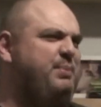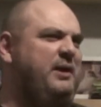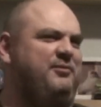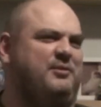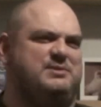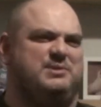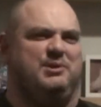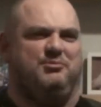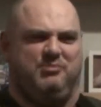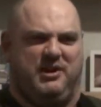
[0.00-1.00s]
But if I was
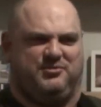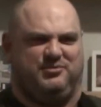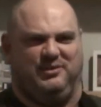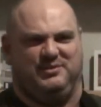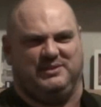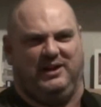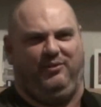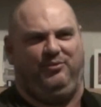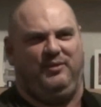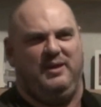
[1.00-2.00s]
doing retro
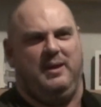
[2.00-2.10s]
stuff,